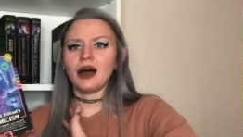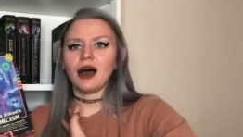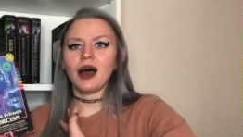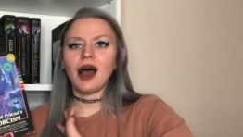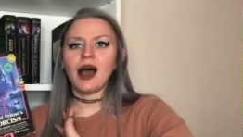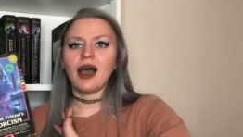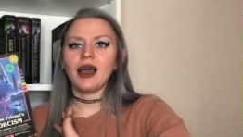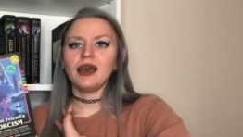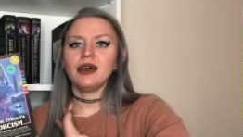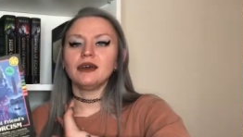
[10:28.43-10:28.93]

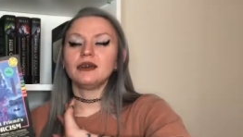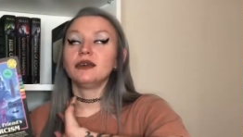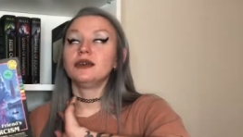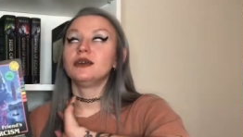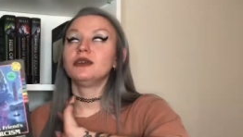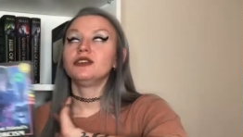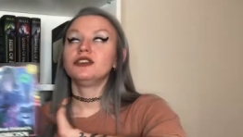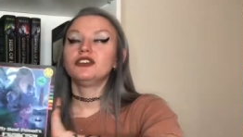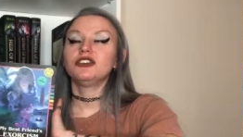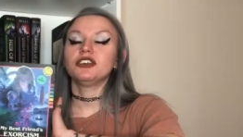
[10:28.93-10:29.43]
I
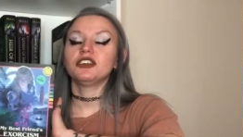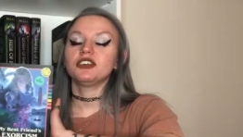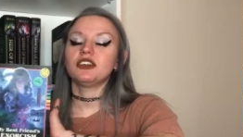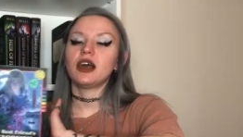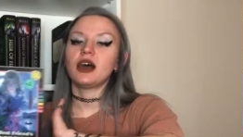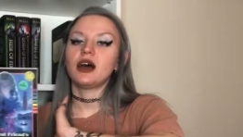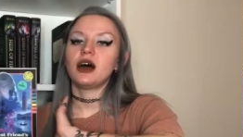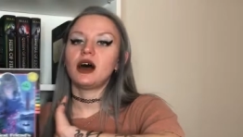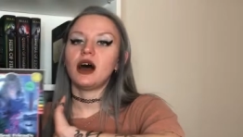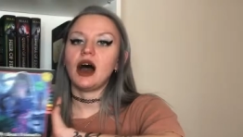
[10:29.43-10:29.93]
just
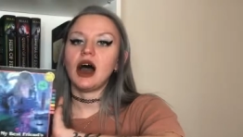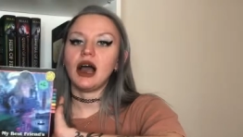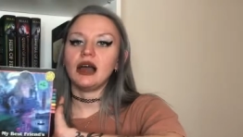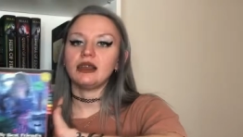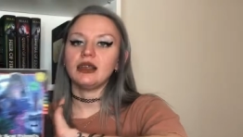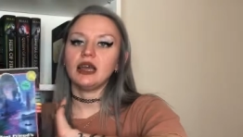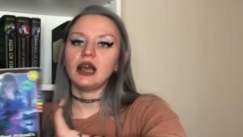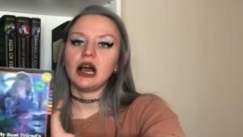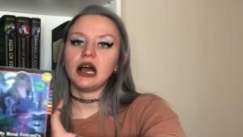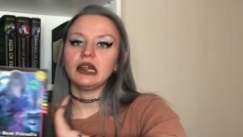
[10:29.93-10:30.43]

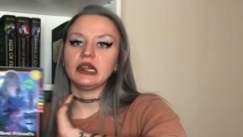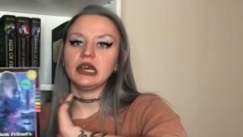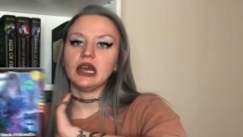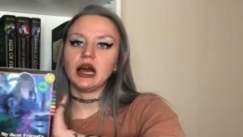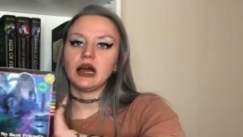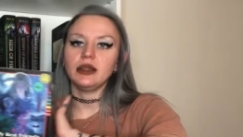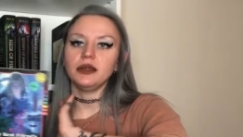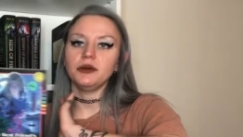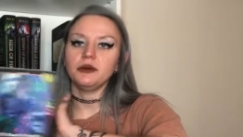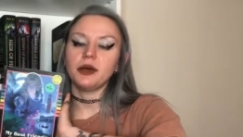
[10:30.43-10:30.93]
highly, highly,
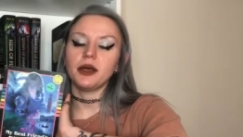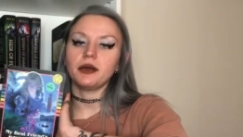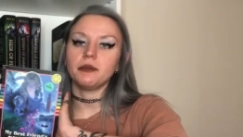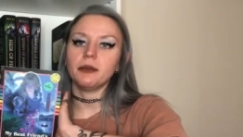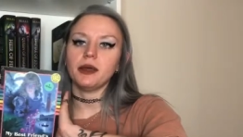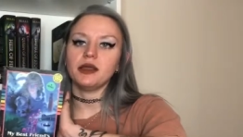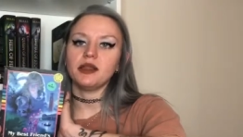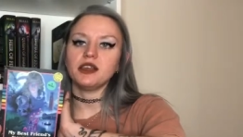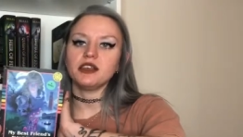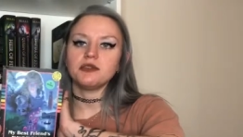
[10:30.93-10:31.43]
highly
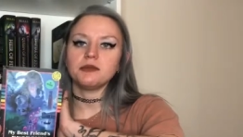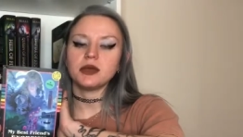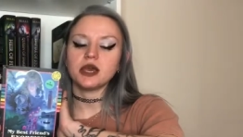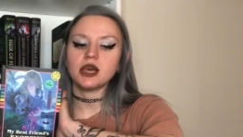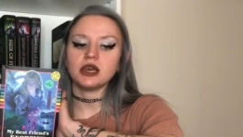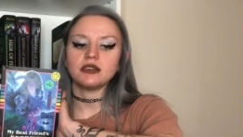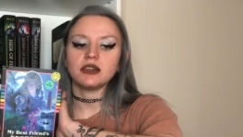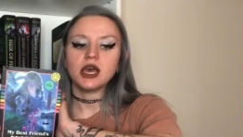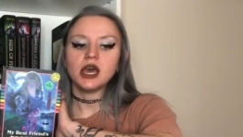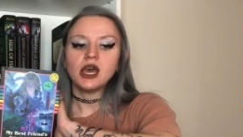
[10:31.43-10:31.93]
recommend this
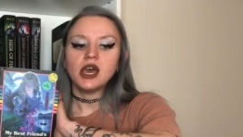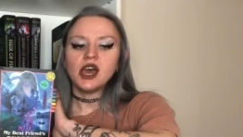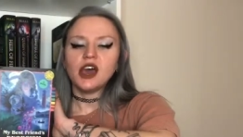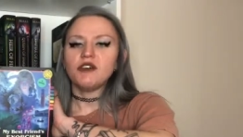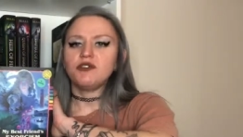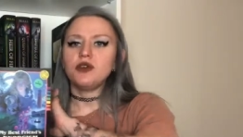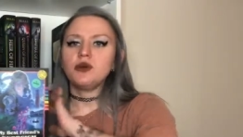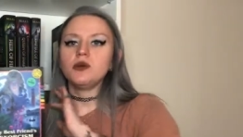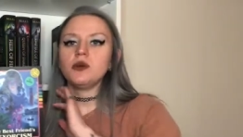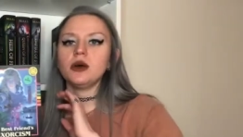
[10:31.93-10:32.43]
because
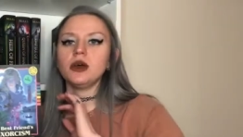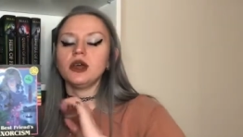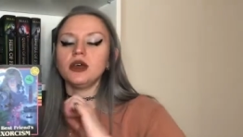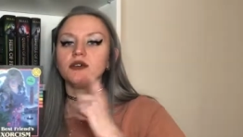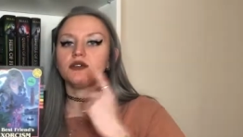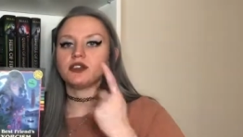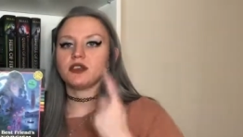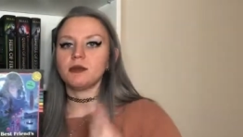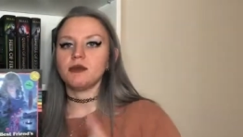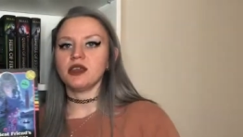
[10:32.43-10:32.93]
if you want
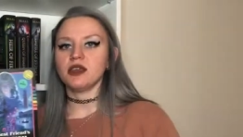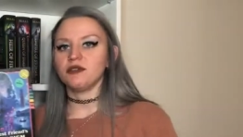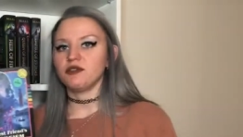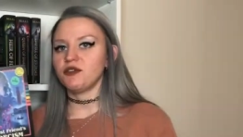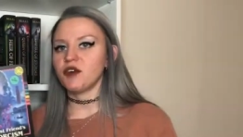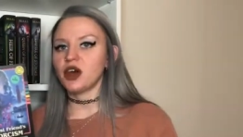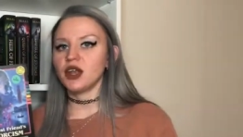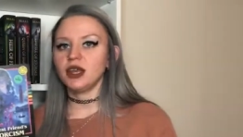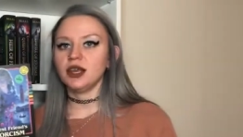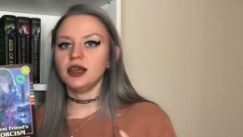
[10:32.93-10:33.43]
something
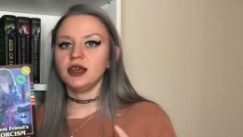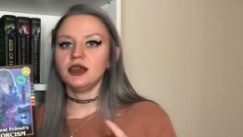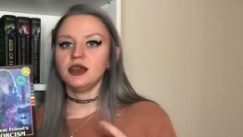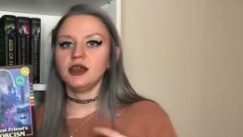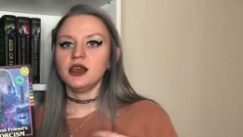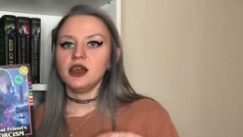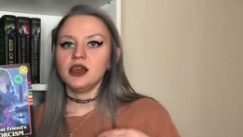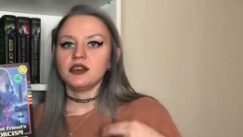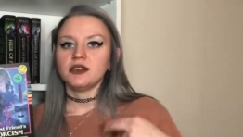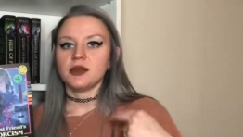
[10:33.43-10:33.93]

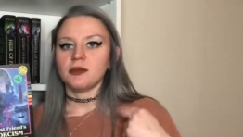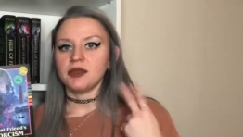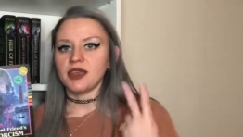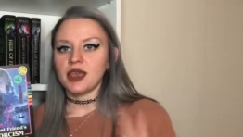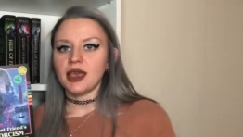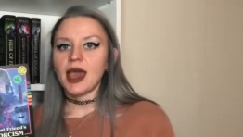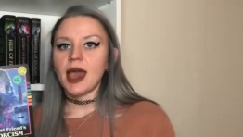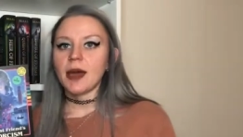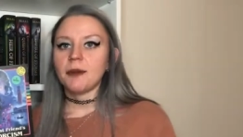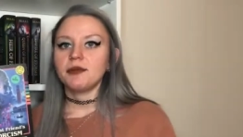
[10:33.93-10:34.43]
funny,
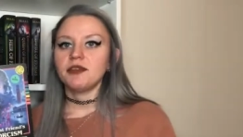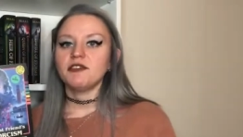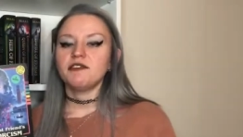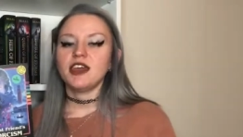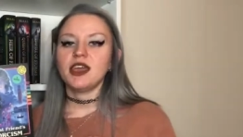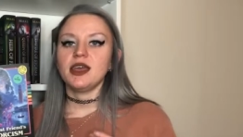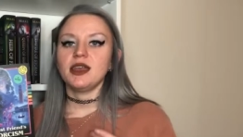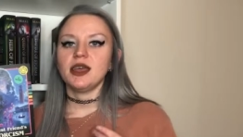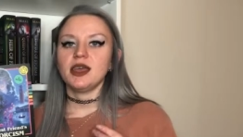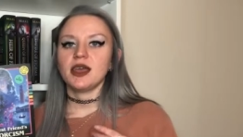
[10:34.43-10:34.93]
something
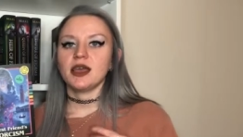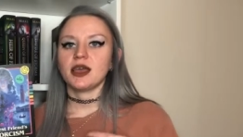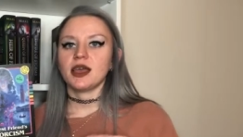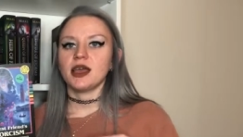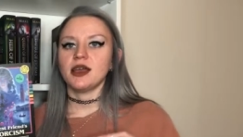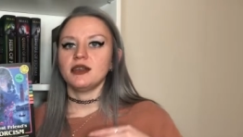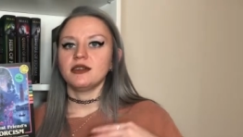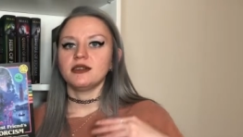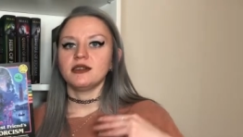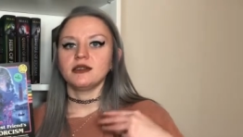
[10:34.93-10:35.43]
captivating,
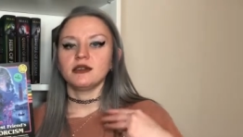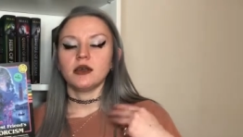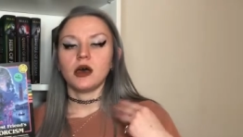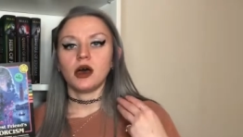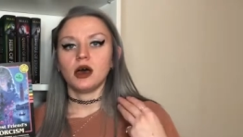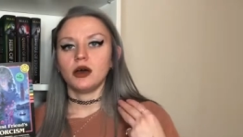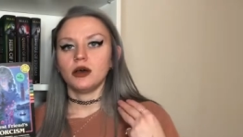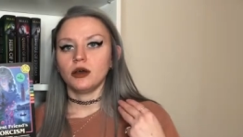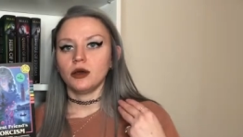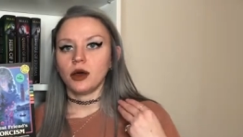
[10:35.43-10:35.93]
and
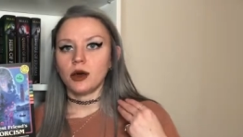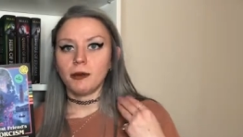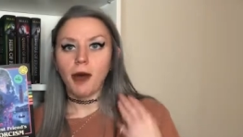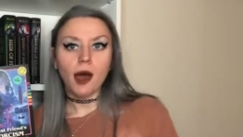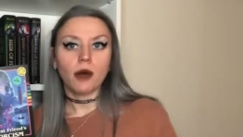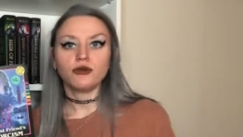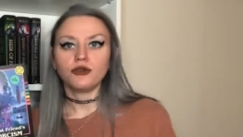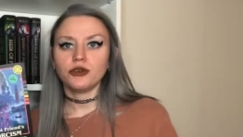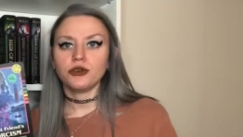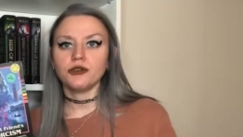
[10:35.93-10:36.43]

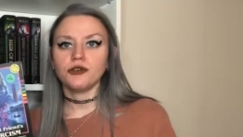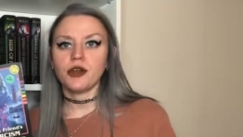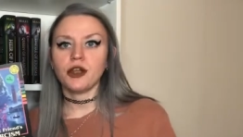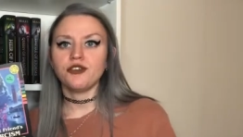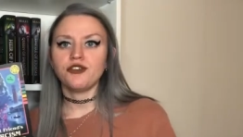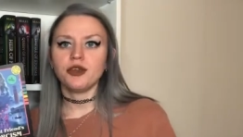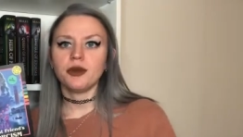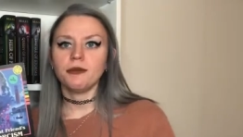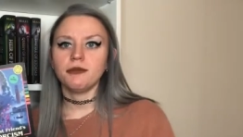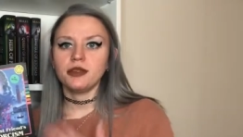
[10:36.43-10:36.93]
about true
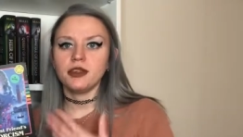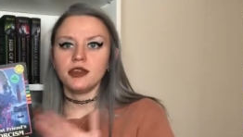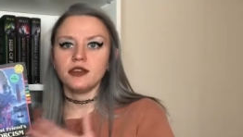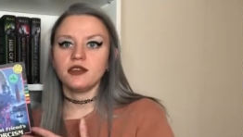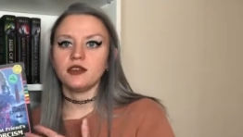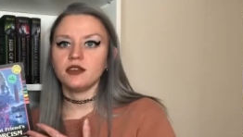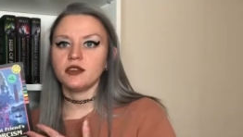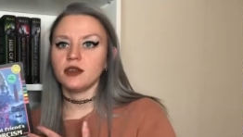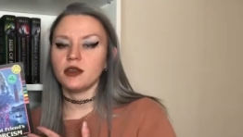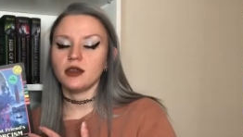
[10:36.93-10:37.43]
friendship,
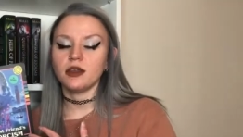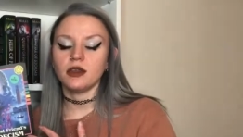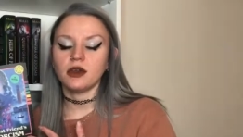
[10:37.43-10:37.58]
this is